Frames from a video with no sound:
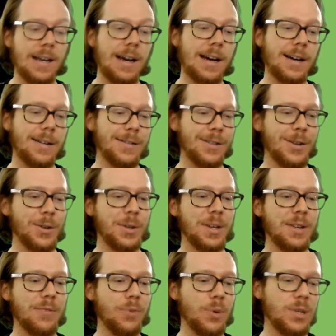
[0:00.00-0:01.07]
The only
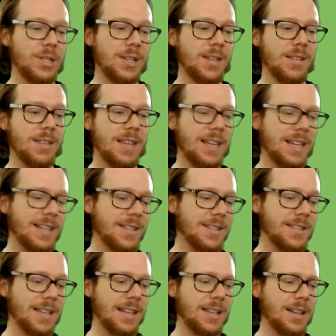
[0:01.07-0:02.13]
unfortunate thing
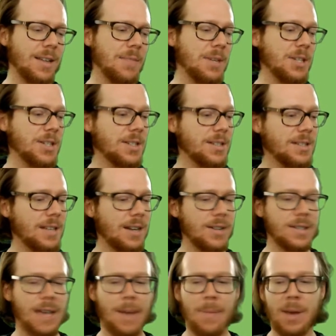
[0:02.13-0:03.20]
is that the commissions there
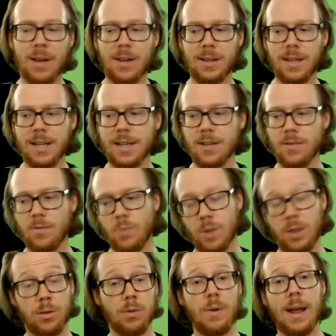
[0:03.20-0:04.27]
tap out
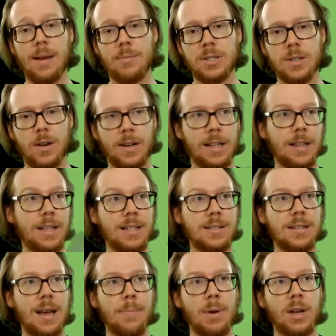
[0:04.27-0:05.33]
at through Amazon at
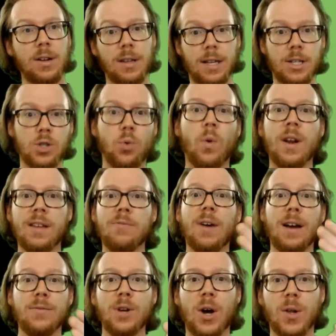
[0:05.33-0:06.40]
least, tap out at like
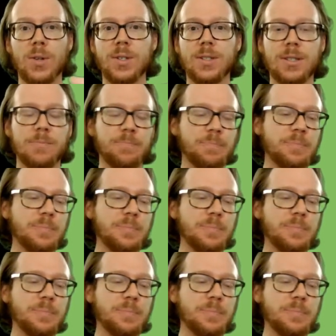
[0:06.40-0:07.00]
$25.